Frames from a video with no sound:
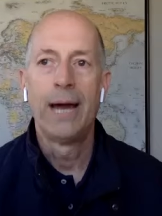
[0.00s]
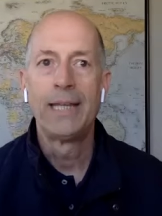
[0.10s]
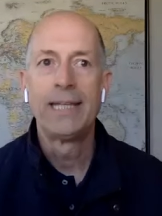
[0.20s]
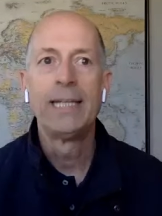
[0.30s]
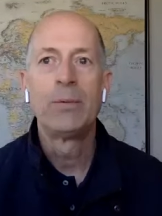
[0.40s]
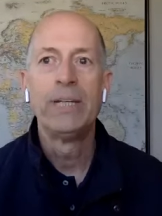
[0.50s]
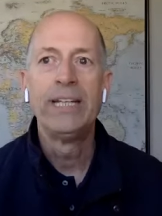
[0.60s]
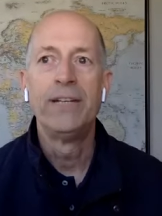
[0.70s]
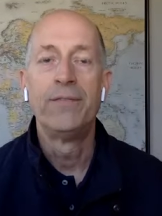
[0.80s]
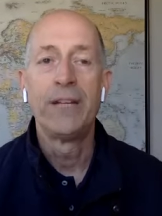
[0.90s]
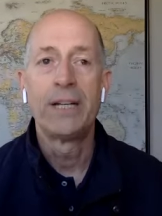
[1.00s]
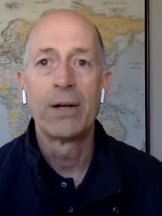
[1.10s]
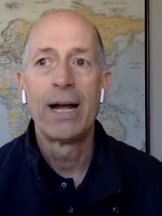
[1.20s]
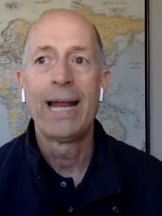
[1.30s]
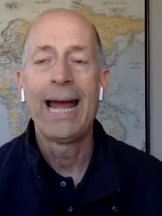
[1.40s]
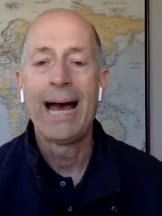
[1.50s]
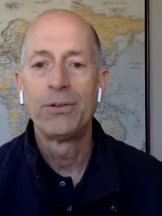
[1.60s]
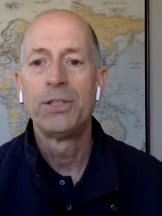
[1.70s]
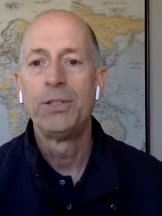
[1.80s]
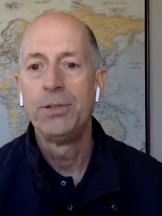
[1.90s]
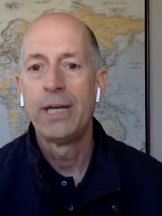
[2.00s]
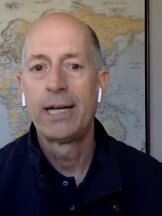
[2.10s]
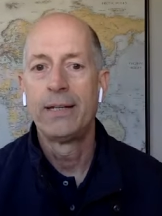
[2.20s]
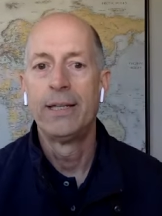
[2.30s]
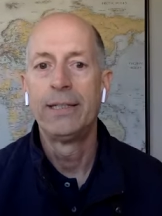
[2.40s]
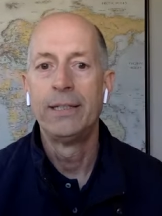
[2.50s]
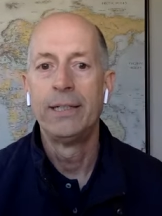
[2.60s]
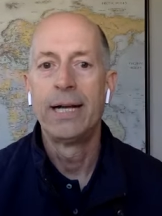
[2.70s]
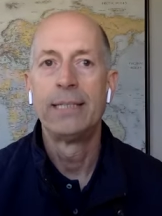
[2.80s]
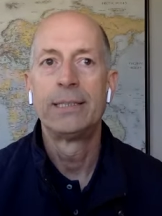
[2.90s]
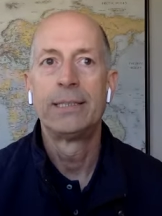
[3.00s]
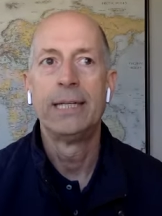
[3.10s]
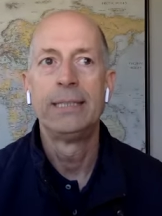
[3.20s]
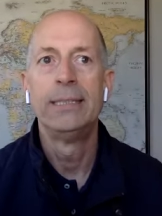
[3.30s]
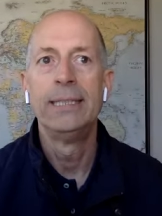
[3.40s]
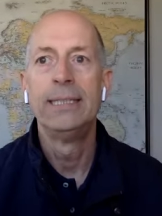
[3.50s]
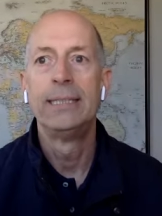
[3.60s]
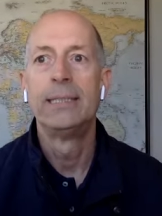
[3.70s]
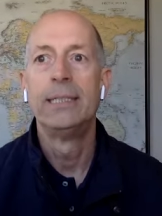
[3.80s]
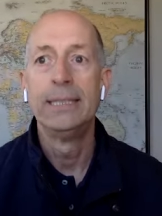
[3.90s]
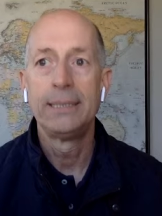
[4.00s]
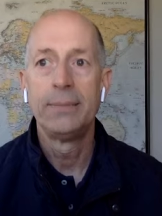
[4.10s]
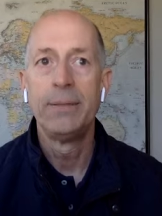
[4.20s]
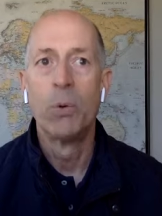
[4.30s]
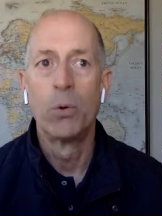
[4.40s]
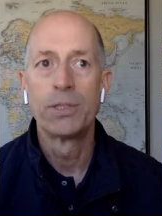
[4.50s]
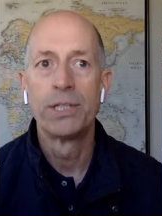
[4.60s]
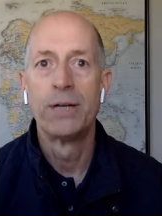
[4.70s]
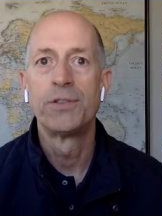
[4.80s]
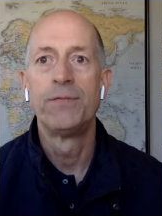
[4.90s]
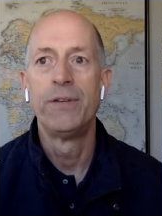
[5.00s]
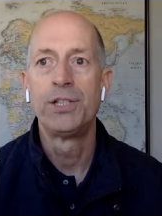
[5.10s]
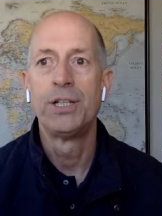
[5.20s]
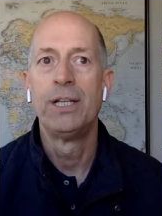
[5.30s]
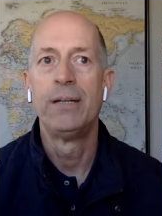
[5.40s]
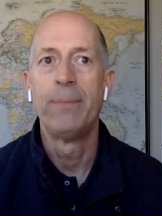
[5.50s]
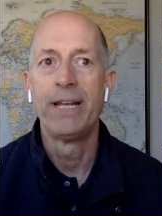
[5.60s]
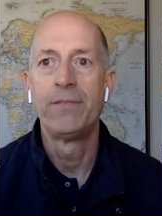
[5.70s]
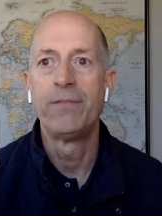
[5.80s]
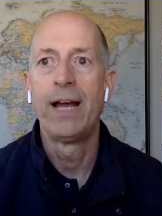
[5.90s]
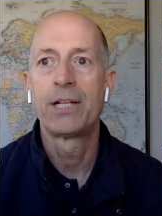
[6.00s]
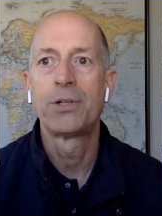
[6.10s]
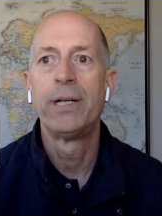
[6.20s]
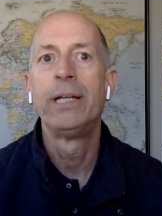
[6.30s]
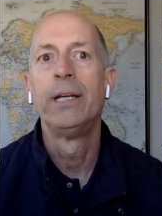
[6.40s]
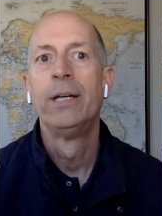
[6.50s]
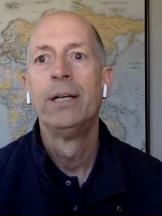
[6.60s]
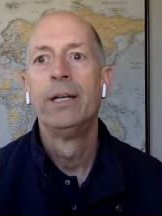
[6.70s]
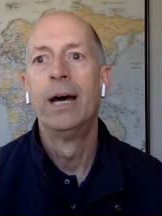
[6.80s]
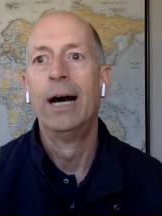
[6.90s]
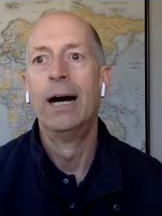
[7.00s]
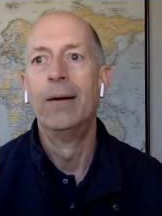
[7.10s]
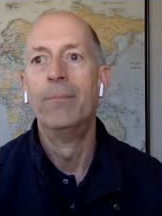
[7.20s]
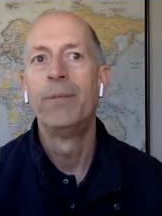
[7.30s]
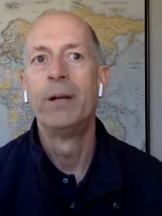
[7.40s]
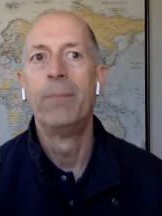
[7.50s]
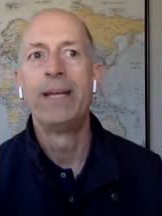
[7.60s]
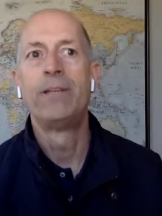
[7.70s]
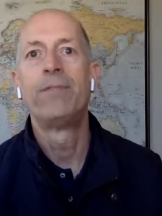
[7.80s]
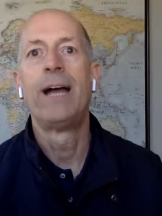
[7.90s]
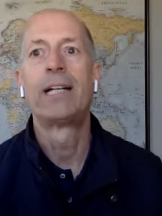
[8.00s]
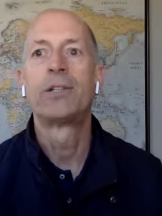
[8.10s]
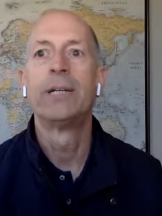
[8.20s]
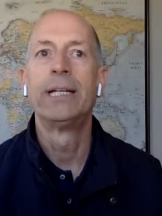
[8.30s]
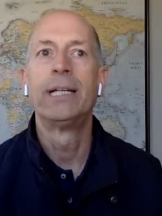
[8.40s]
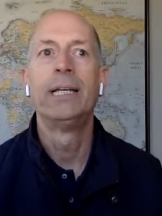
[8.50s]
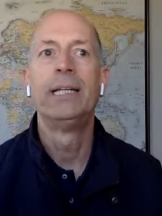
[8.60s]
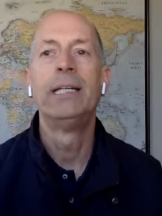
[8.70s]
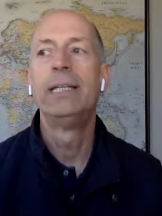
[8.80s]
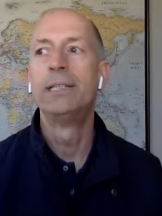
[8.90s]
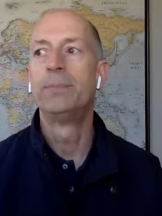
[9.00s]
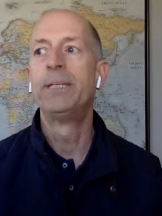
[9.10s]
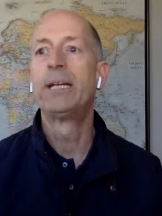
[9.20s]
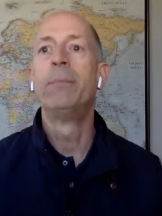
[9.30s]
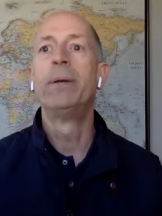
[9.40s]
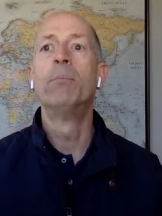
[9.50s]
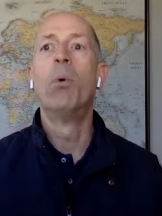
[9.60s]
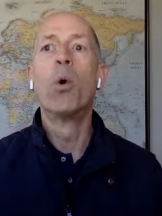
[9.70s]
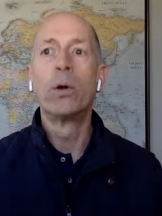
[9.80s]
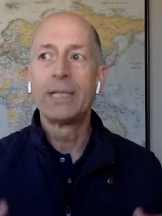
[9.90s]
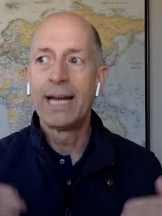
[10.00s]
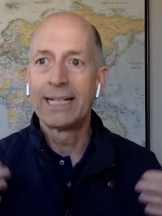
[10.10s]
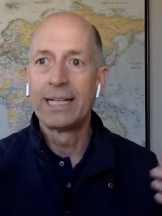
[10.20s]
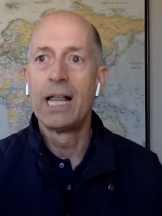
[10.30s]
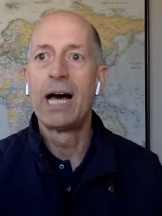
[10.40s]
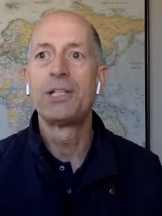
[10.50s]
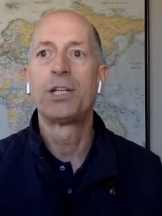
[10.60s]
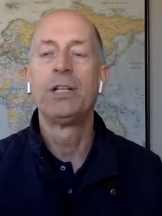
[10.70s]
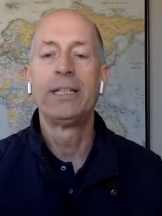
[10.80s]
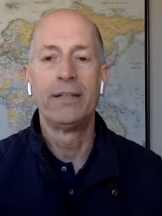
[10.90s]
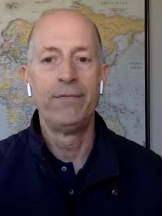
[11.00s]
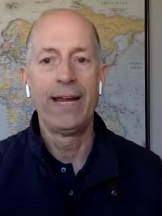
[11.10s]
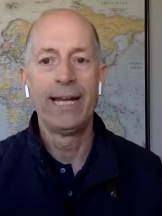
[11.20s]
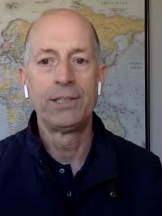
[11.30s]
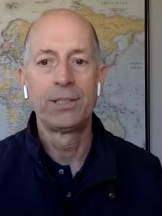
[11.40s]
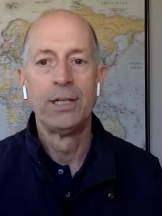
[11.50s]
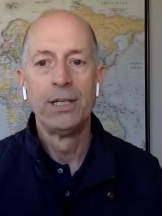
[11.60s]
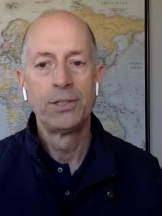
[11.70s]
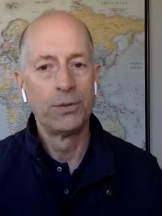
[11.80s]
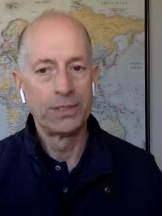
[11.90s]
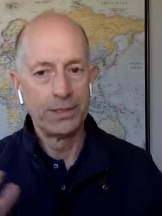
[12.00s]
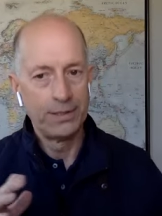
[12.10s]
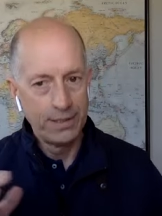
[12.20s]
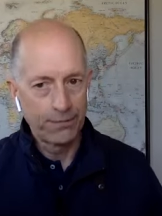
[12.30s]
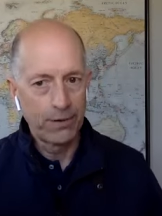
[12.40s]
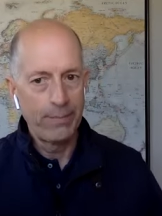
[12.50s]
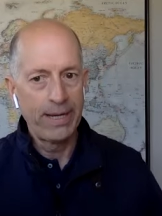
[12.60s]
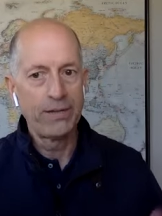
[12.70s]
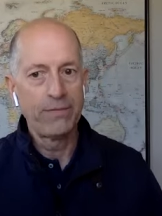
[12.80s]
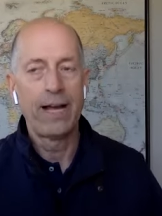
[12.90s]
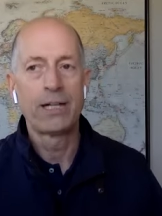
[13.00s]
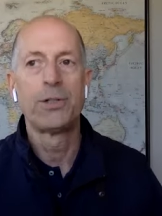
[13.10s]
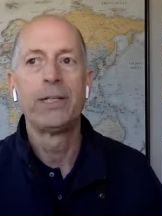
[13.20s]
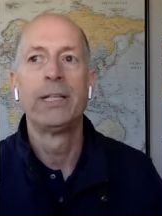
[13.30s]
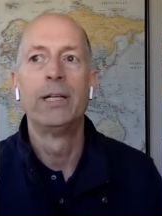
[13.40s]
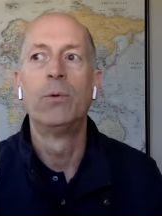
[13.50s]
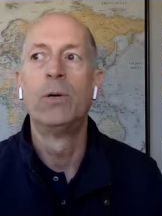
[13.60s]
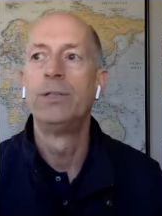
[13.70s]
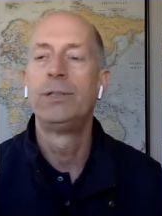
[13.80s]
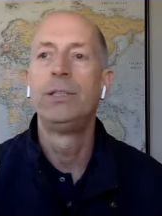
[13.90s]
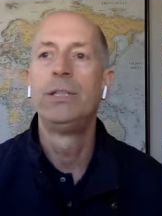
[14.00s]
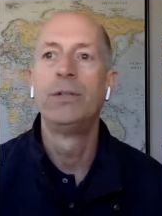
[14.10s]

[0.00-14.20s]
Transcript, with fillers: I think we need to figure out how to do that. I think the United States need to, needs to be more self-sufficient in manufacturing. Um, you know, manufacturing is becoming more technologically advanced, so it's a different manufacturing than it was, you know,